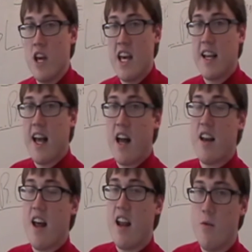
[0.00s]
gotten
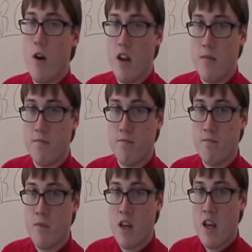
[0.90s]
anyway.
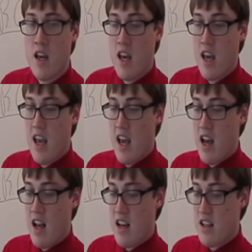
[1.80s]

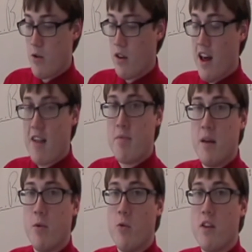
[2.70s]
And there were a lot of
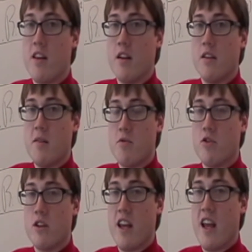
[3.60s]
people within the
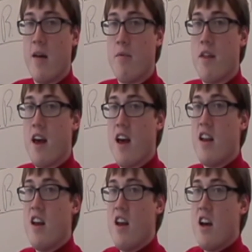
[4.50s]
Liberal camp
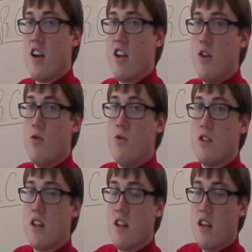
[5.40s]
that
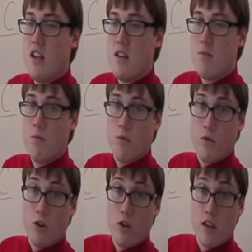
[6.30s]
accused the
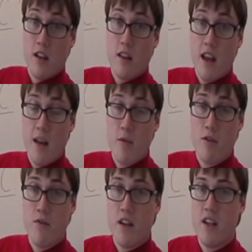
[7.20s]
early Labour
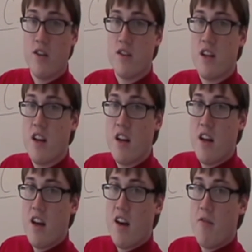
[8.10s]
figures
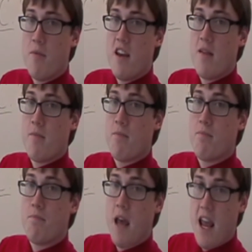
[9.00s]
of being
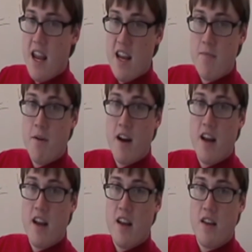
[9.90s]
paid
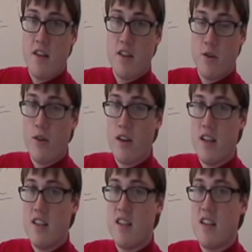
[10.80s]
by the
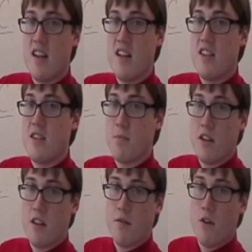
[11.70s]
Tories to
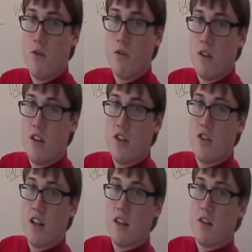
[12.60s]
split the vote,
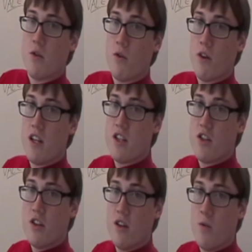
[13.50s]
so that the Tories
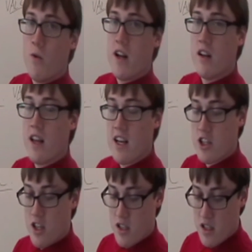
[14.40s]
could win
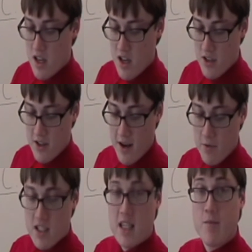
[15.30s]
elections. So that
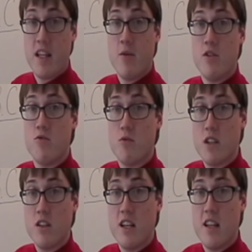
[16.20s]
was something that was
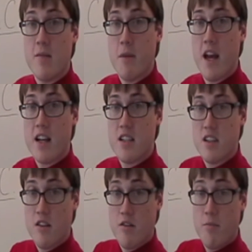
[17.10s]
really in the backs
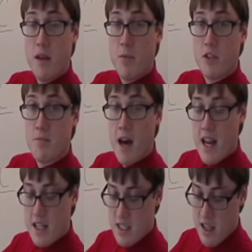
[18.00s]
of people's
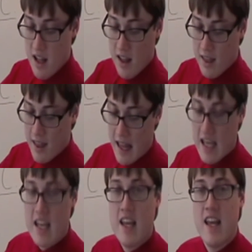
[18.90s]
minds a lot
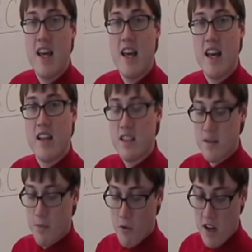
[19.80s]
at
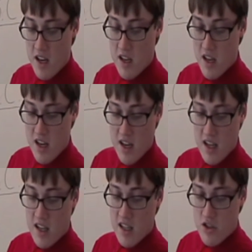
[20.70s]
this point in
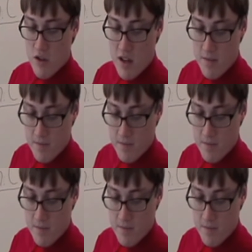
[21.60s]
history.